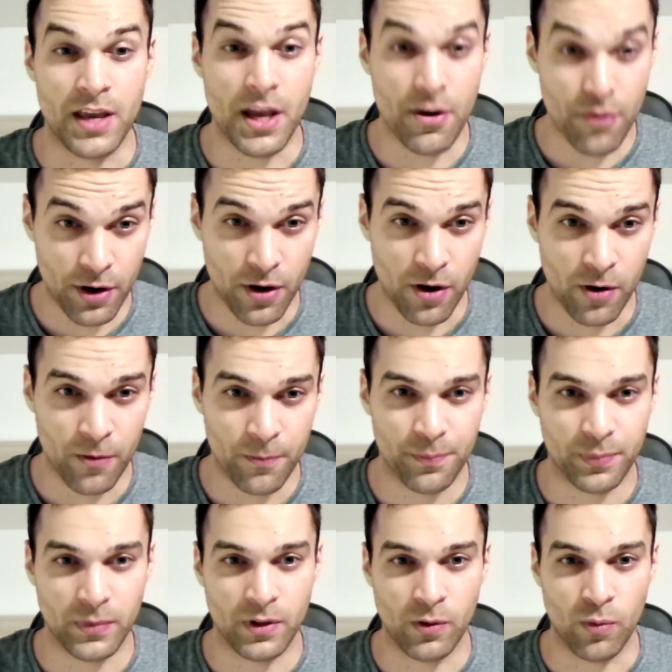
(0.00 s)
A year
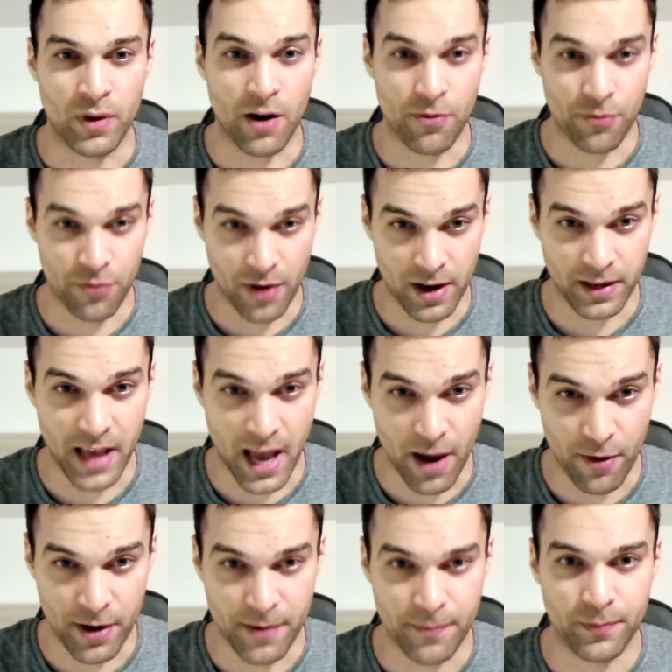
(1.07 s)
ago, when our friend
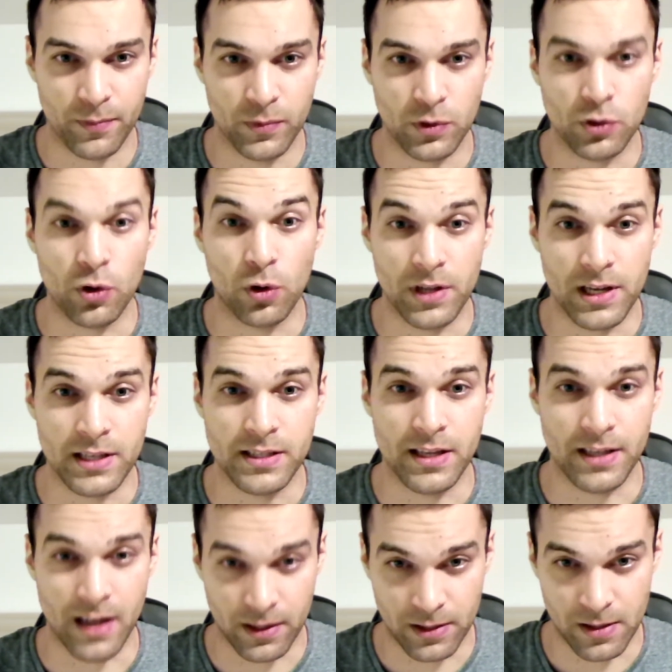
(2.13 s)
Gary told
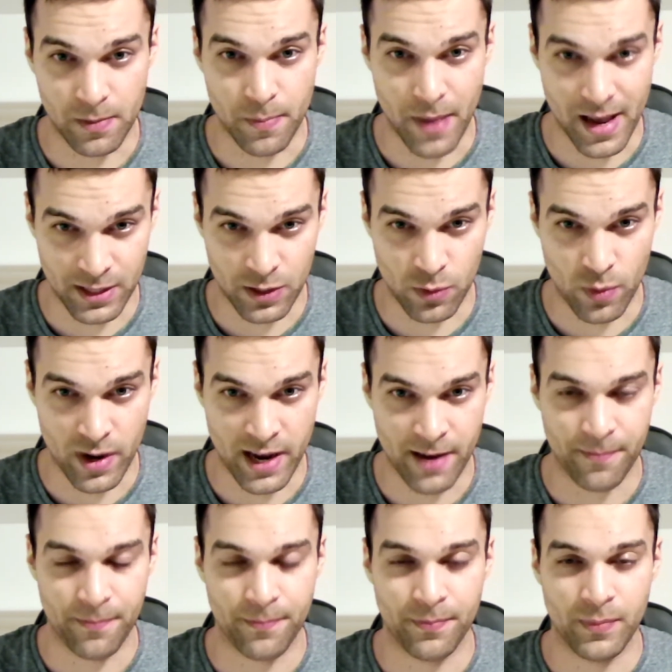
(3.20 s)
us that Uncle passed
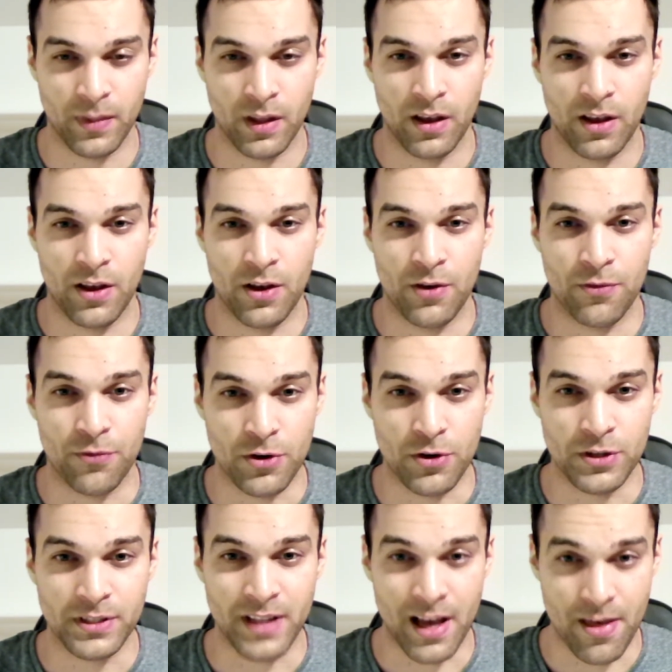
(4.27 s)
away,
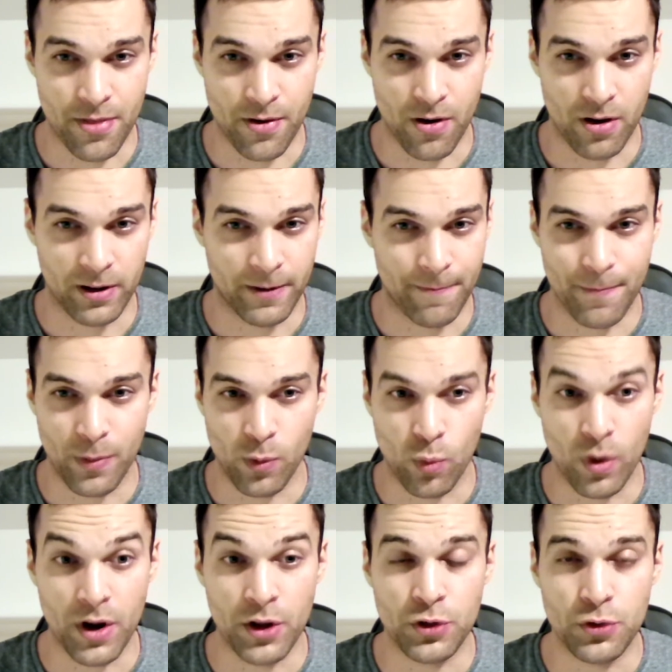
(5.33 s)
first I thought,
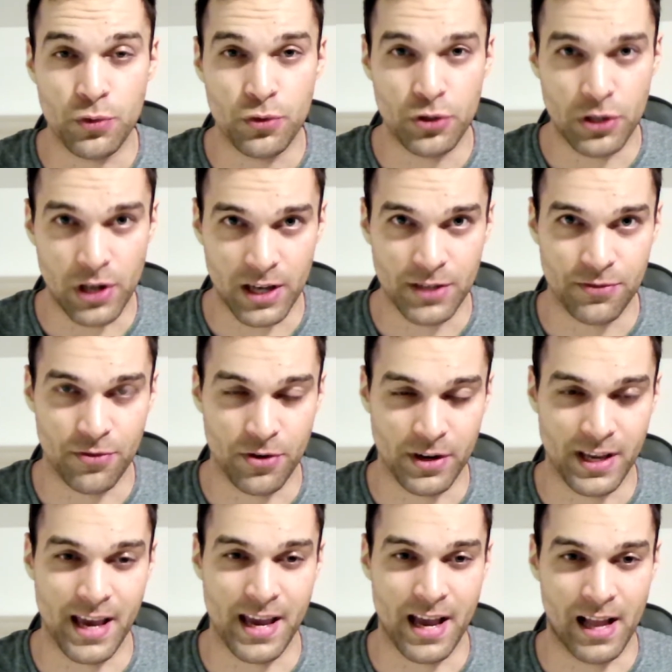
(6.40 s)
what a huge loss
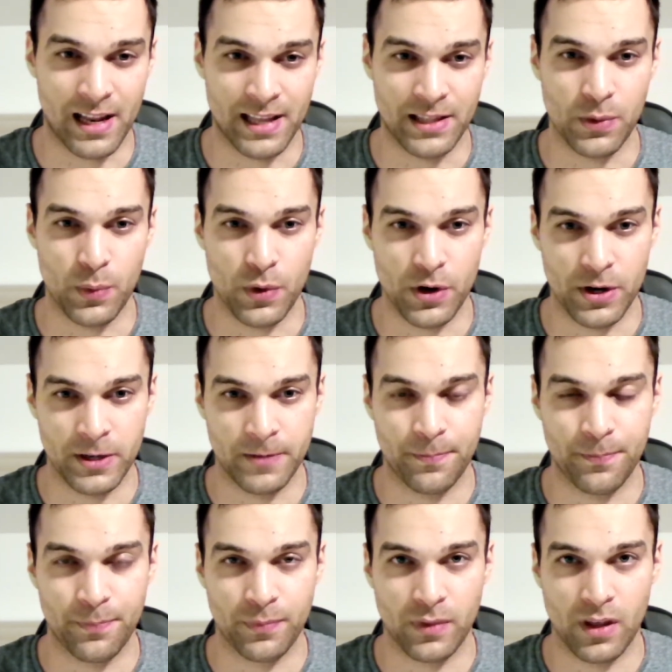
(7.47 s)
for KL and the world.
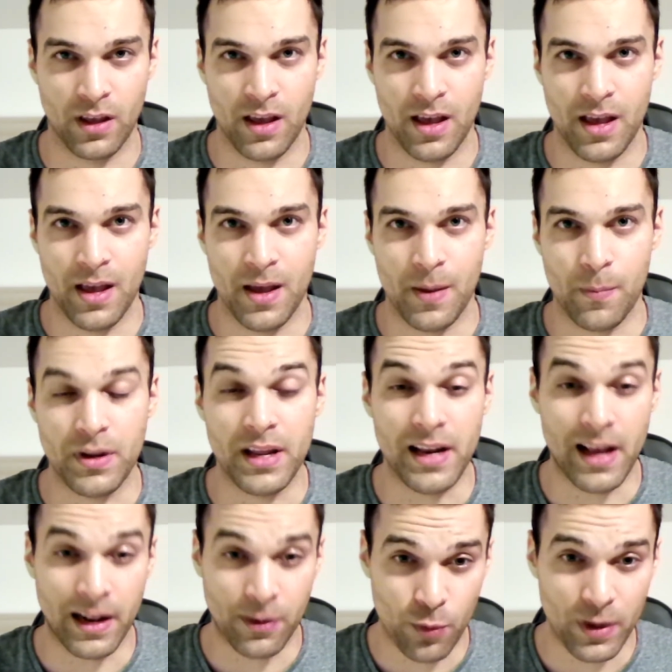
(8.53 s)
But
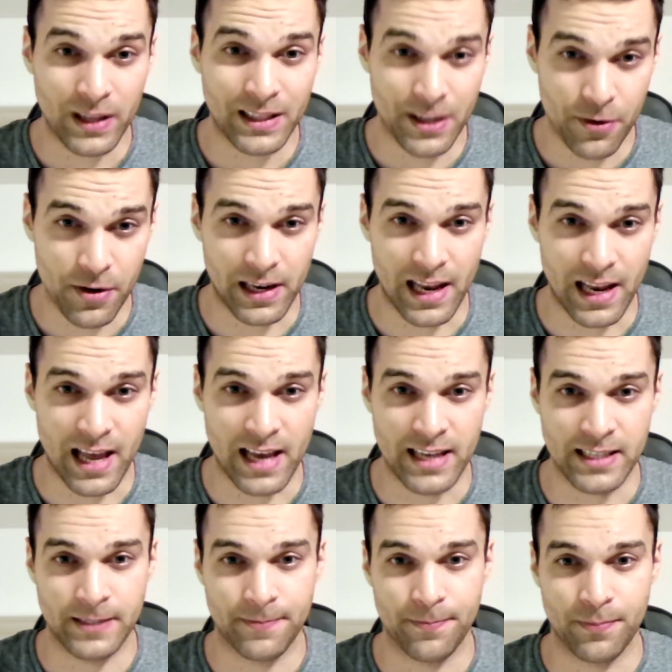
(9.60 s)
then I quickly
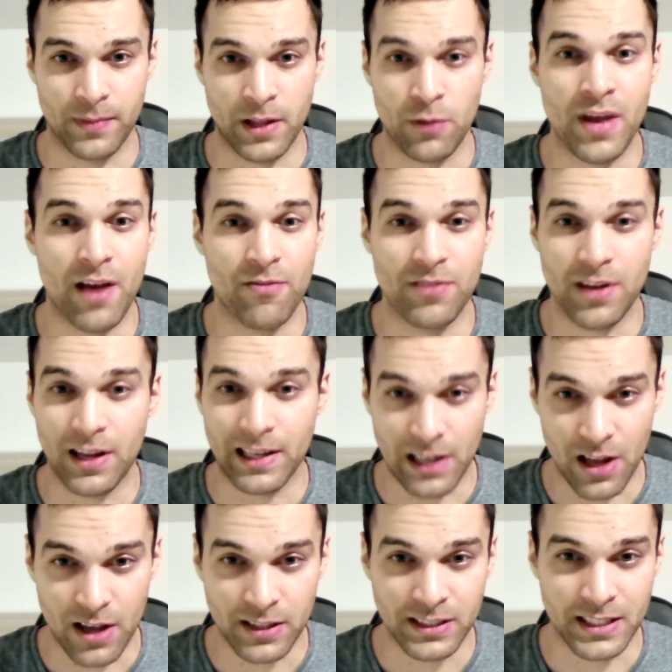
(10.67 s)
realized that we have
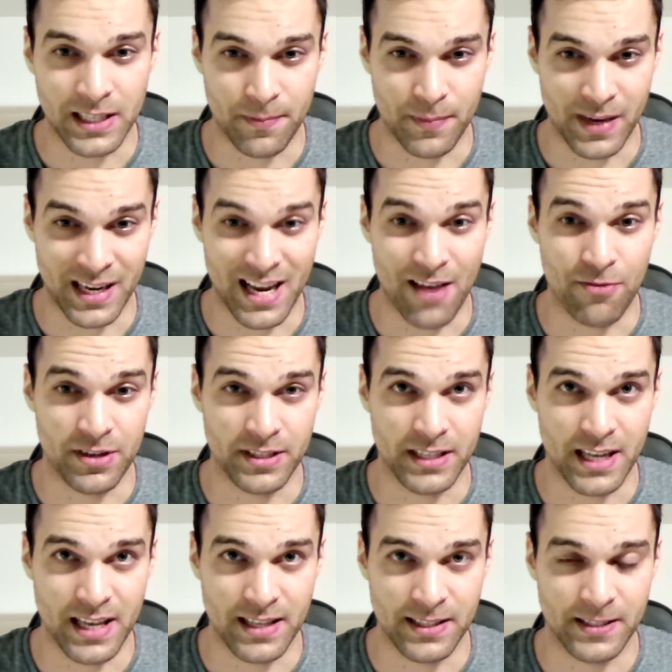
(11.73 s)
not lost him in
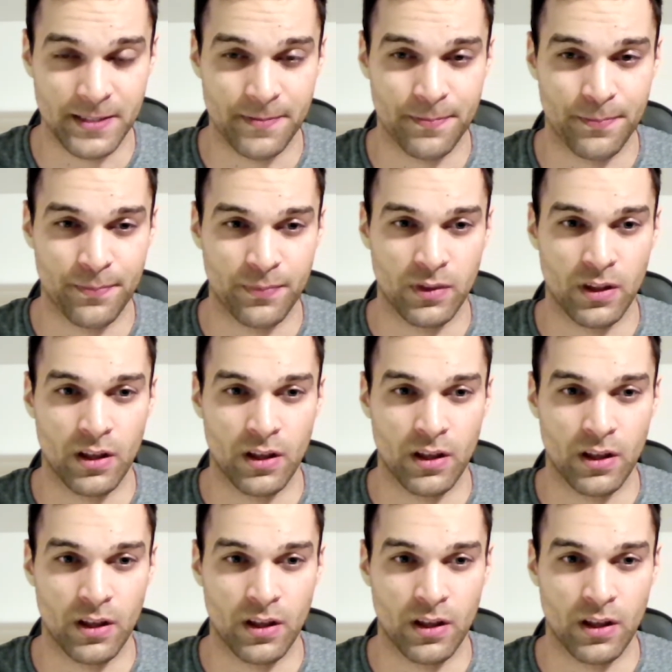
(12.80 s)
every sense.